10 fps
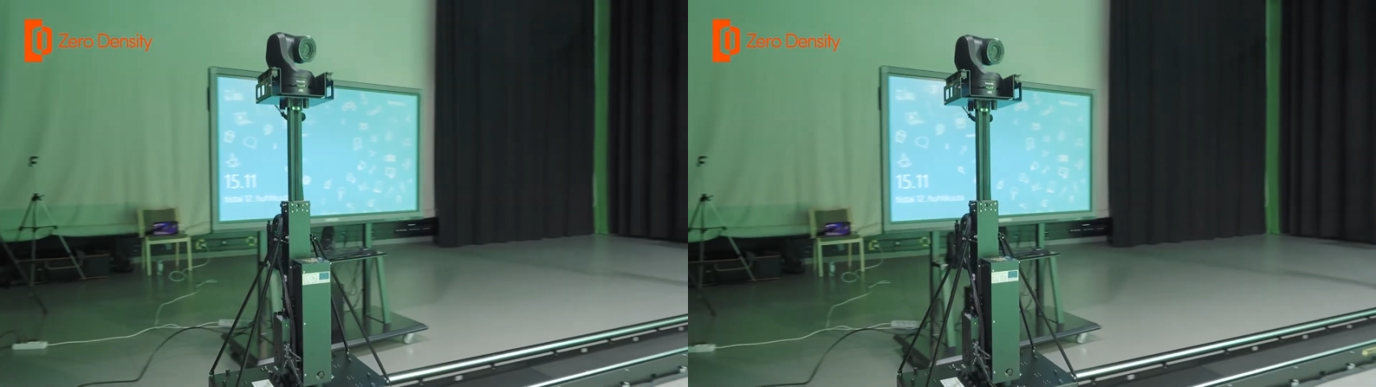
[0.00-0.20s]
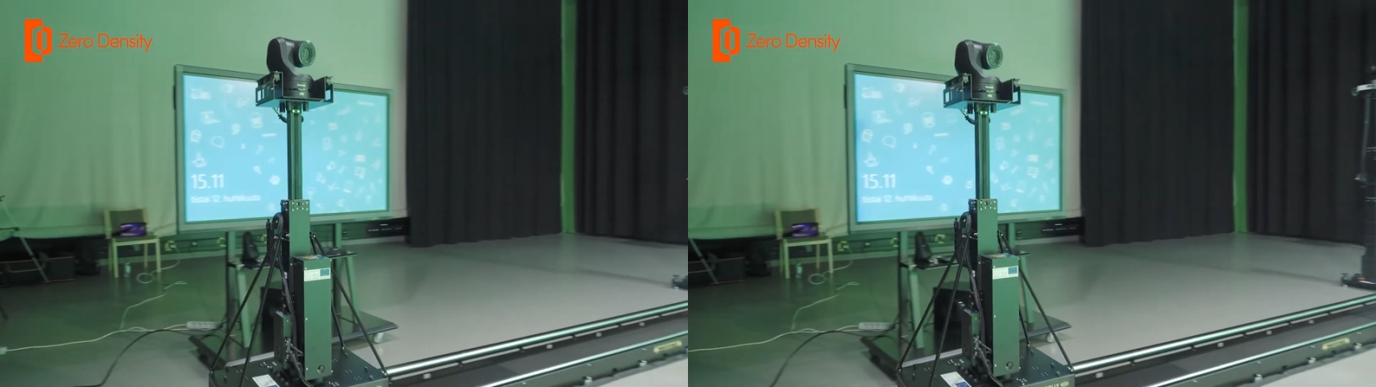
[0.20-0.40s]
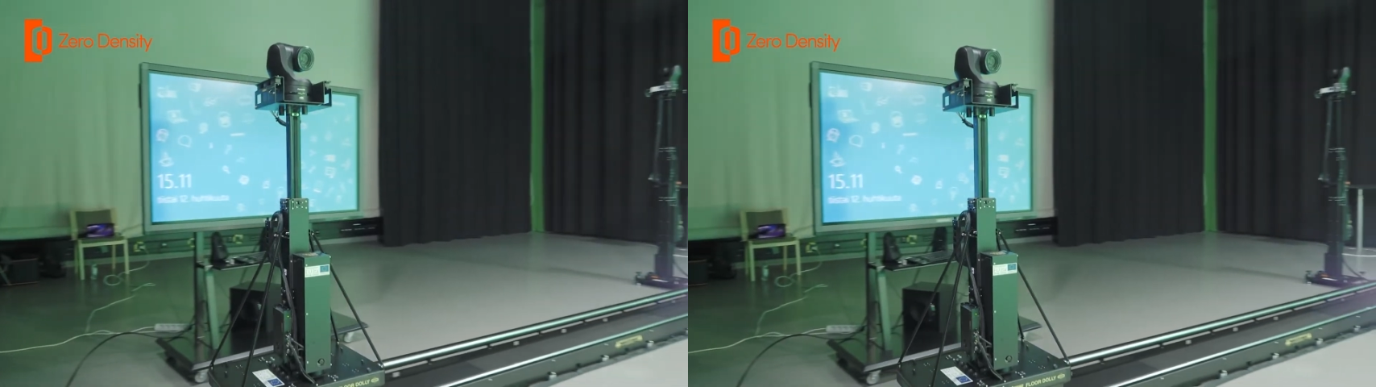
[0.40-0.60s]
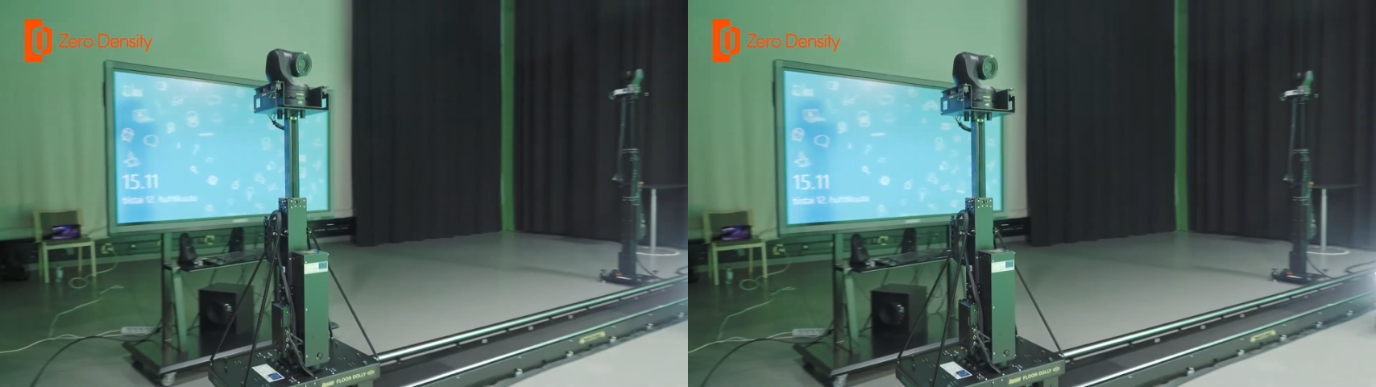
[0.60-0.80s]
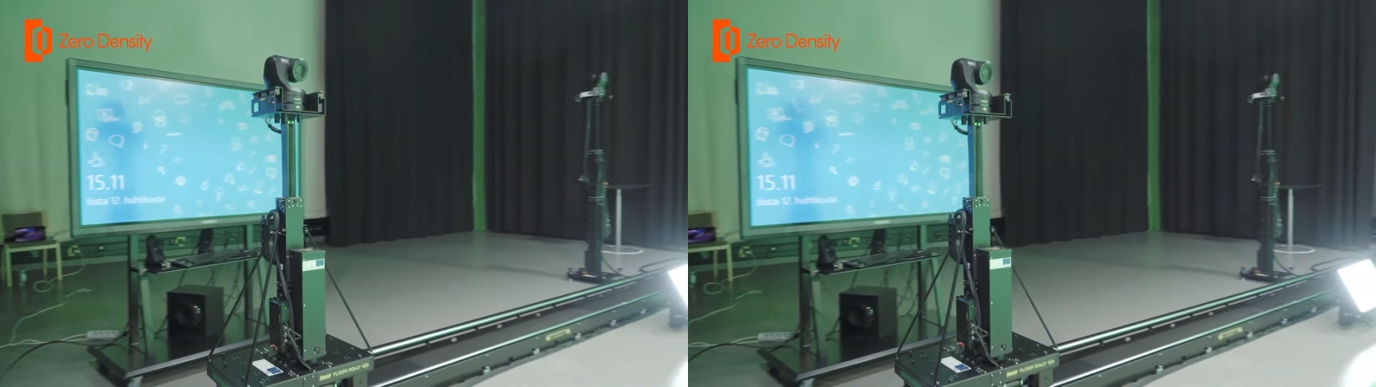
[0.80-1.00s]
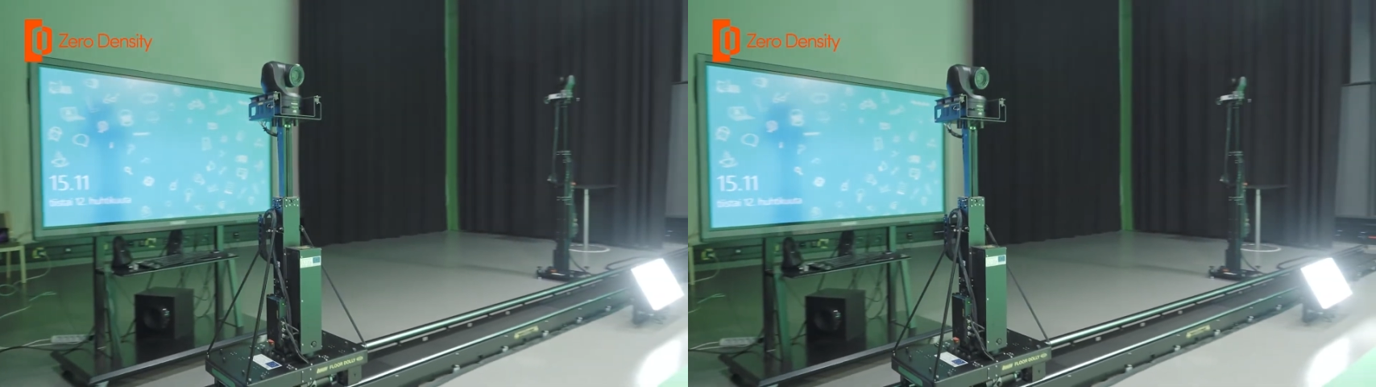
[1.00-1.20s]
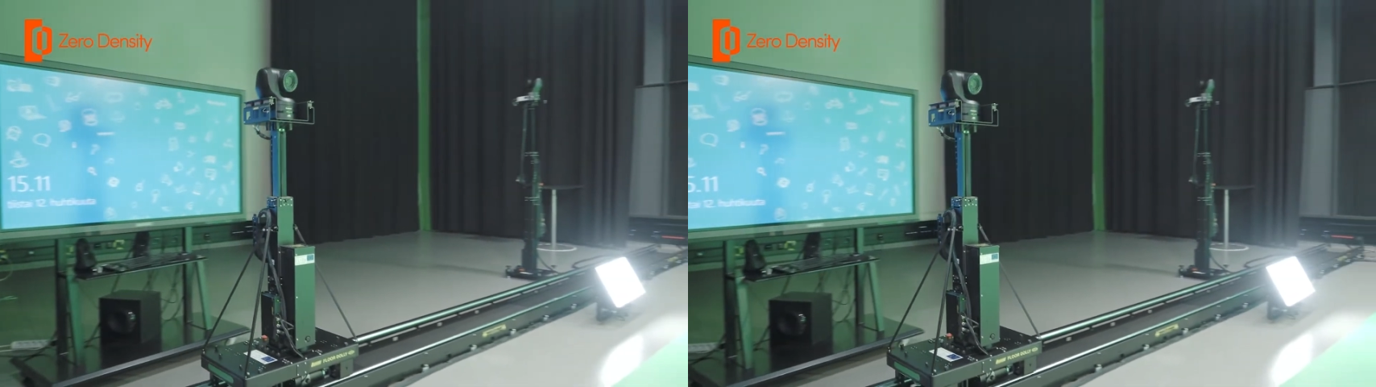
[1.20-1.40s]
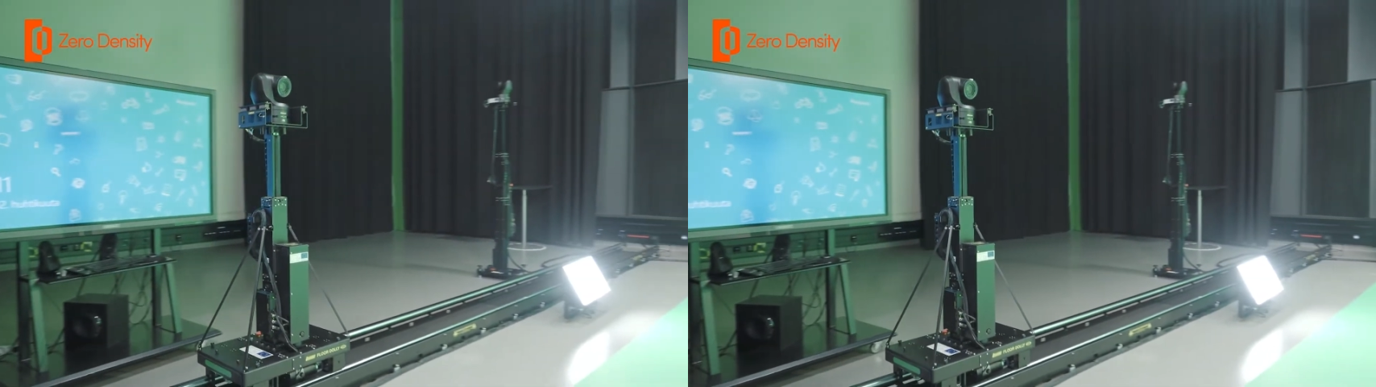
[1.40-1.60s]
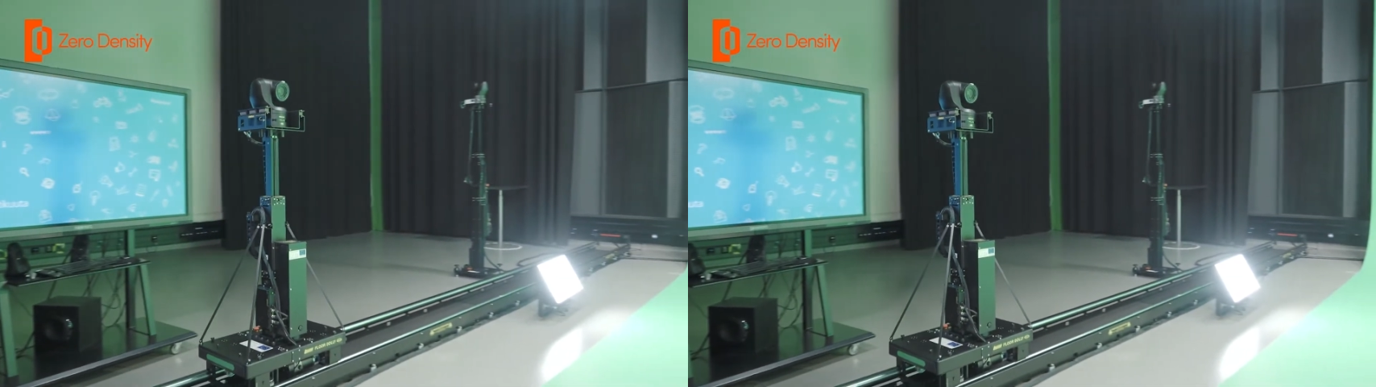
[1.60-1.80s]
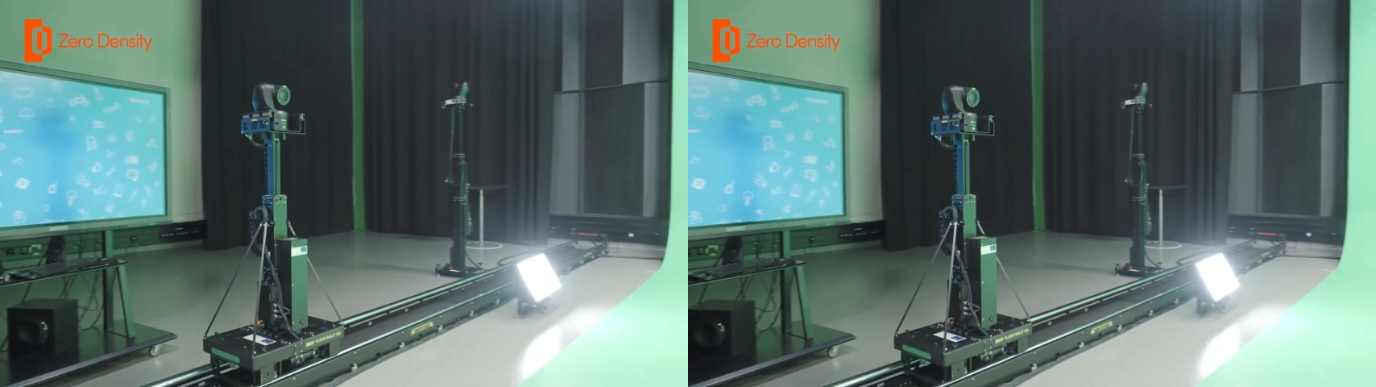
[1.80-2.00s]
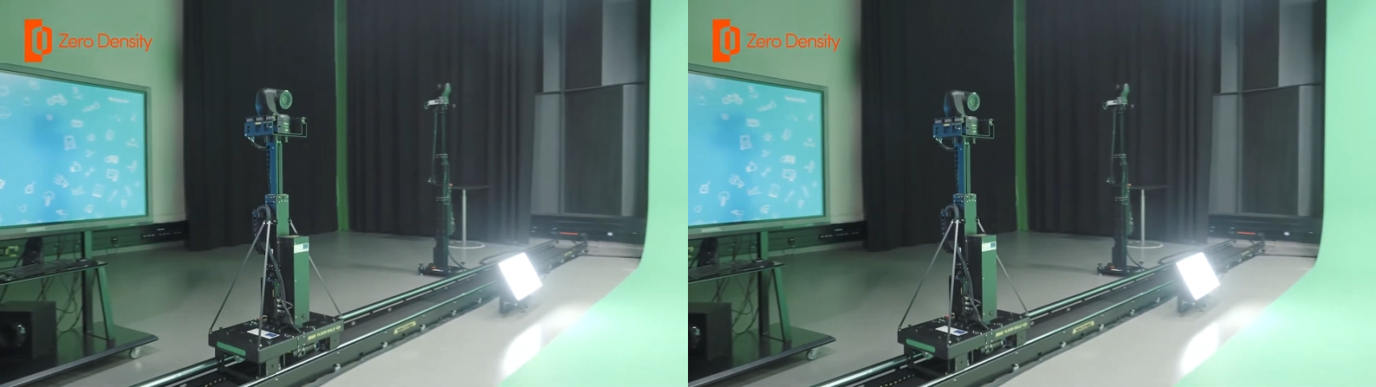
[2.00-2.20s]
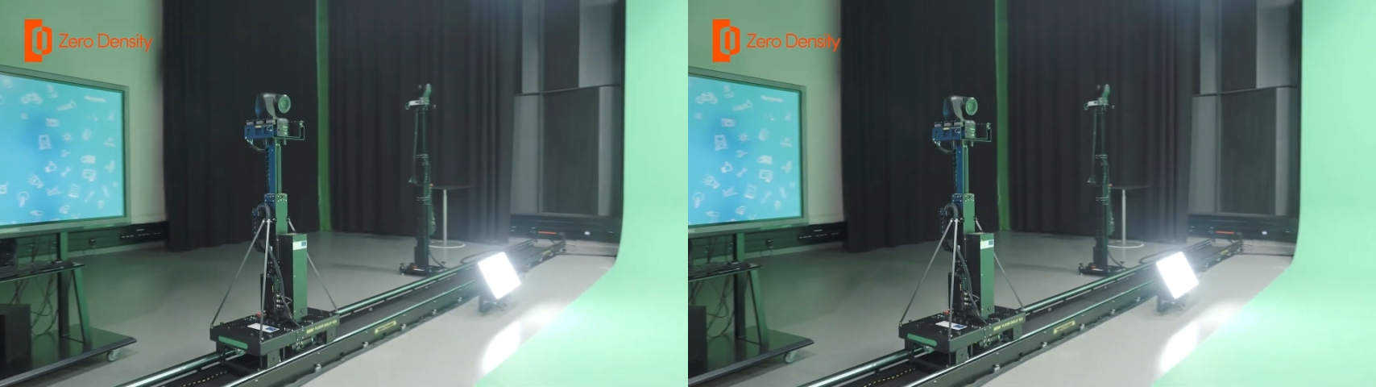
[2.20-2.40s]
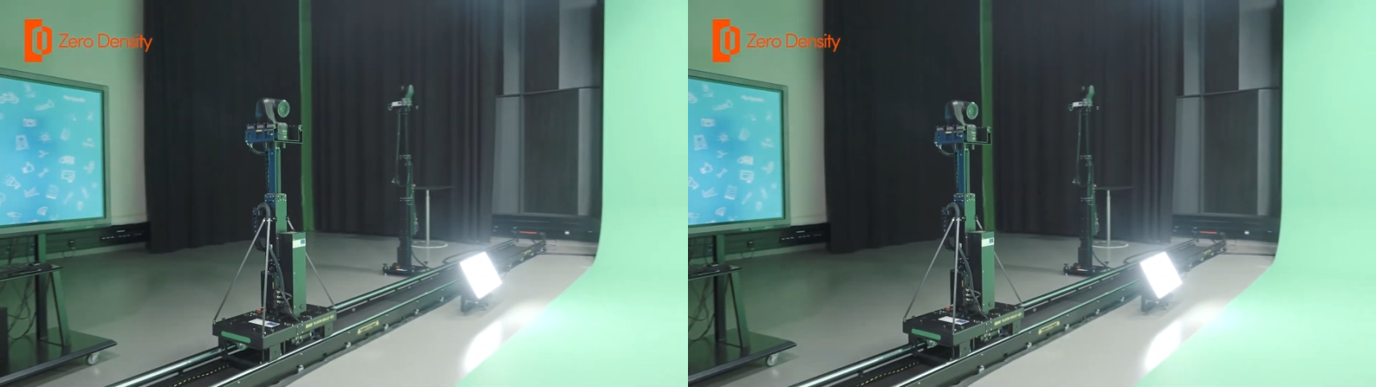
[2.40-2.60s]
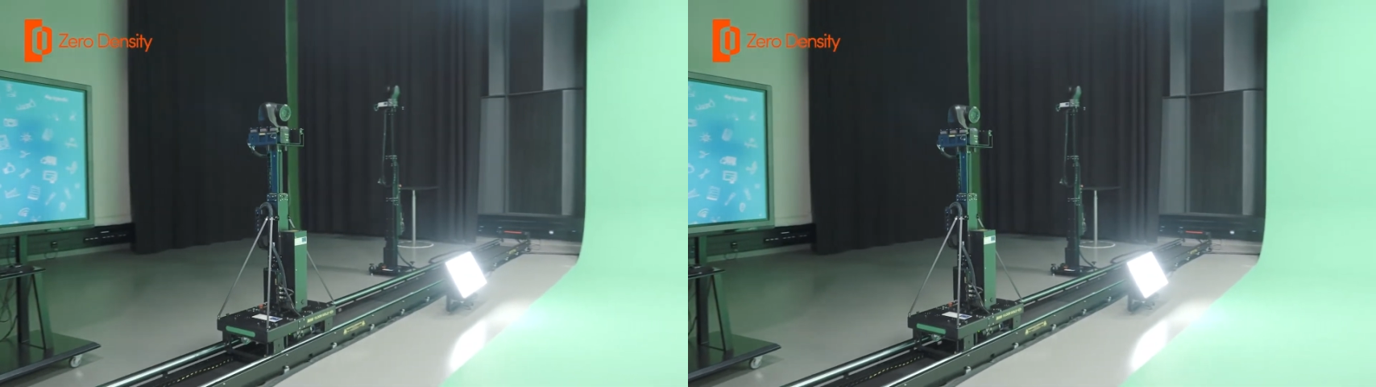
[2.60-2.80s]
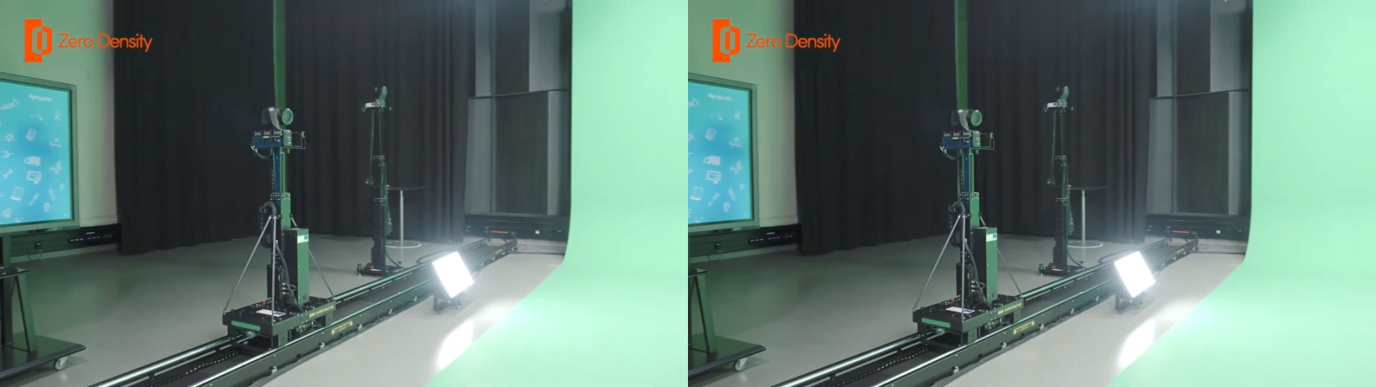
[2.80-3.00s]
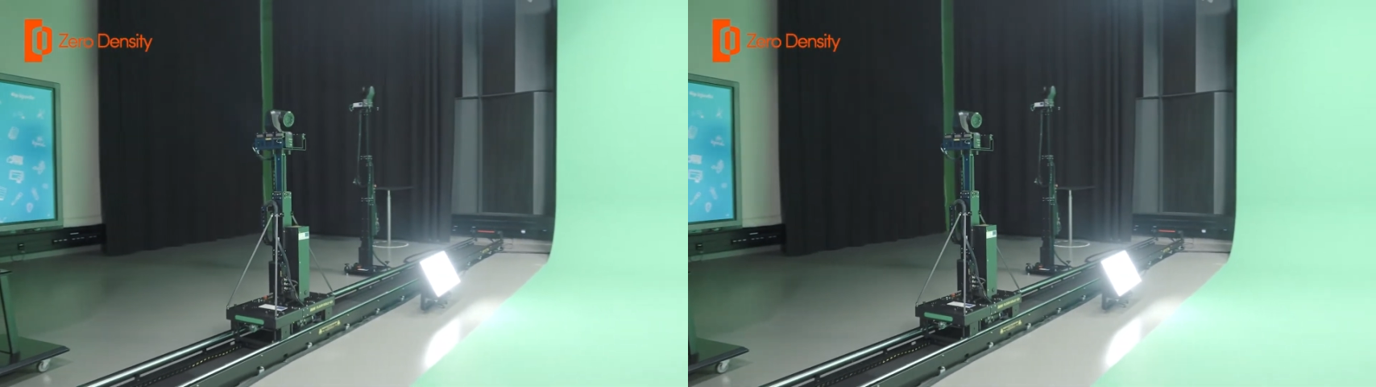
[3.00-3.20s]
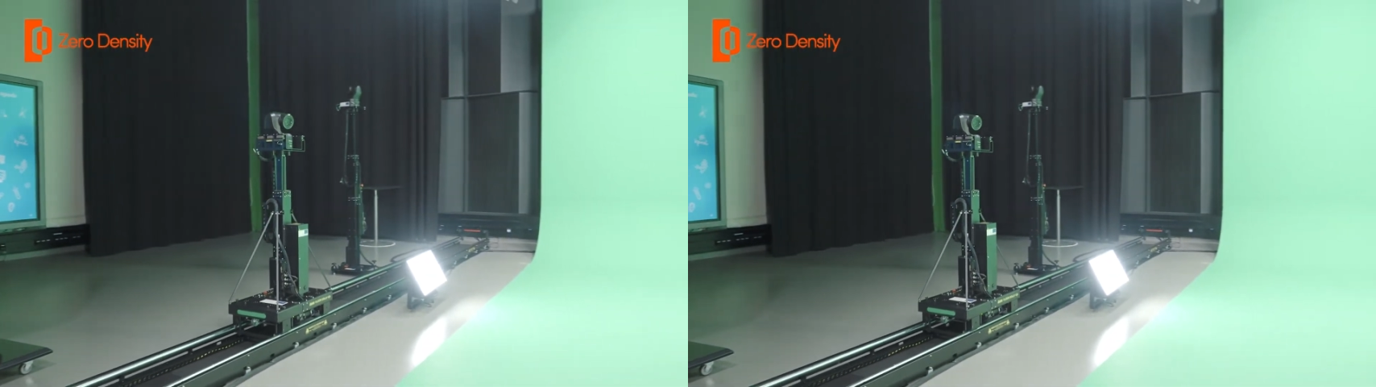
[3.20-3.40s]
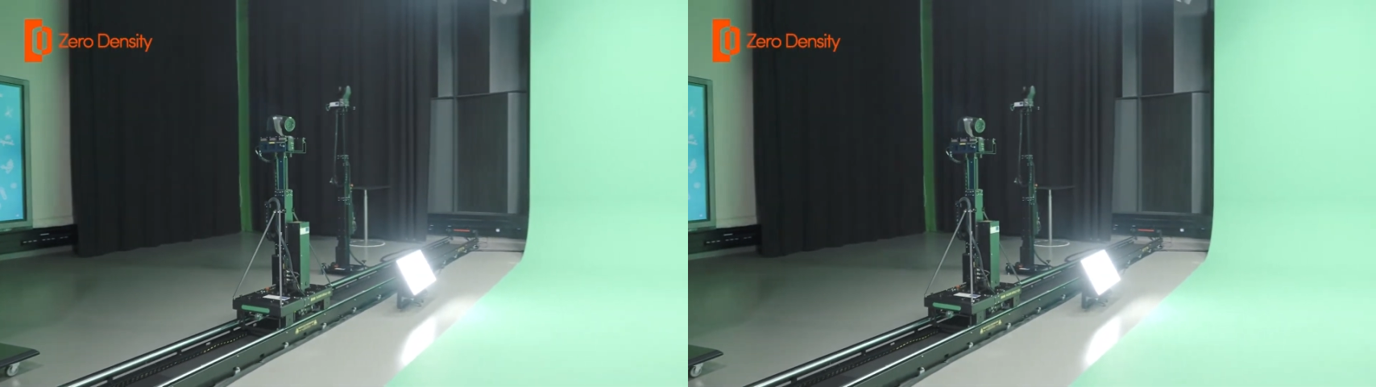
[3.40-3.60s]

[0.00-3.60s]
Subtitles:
[unreadable: no face in view]